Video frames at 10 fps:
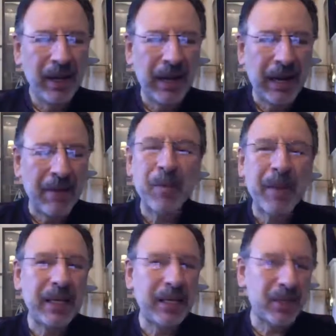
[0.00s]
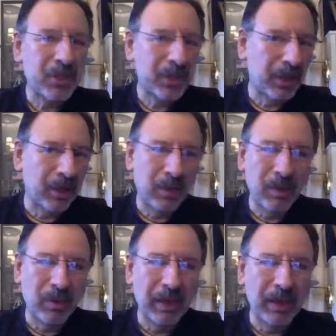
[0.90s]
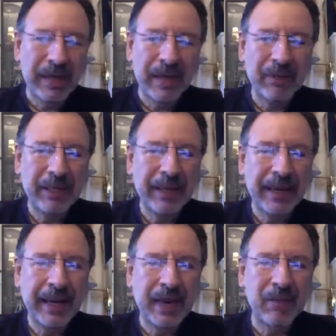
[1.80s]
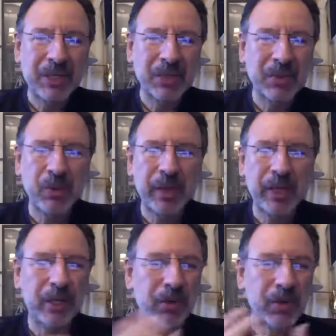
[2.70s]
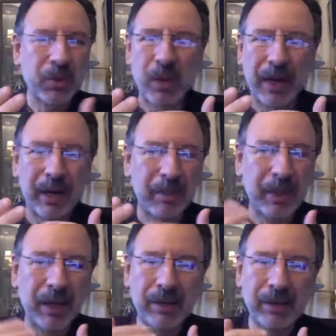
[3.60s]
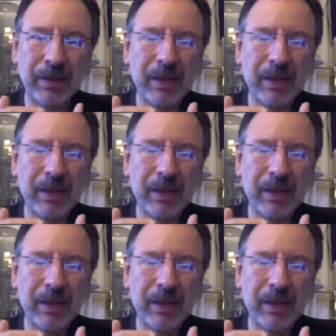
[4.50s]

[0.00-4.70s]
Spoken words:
And I remember many years ago having conversations with Ray Kurzweil about